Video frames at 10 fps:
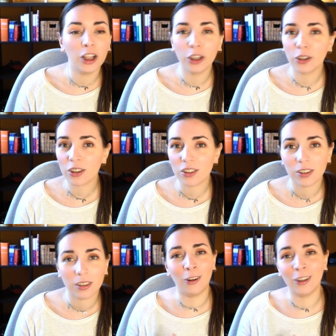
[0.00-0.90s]
looked
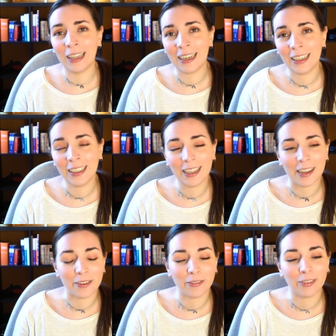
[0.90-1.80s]
online
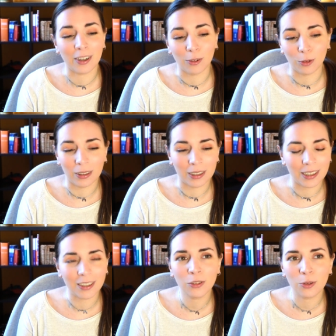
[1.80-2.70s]
and found
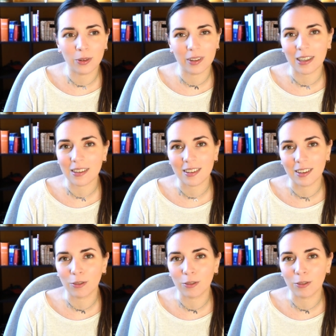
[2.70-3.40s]
like enthusiastic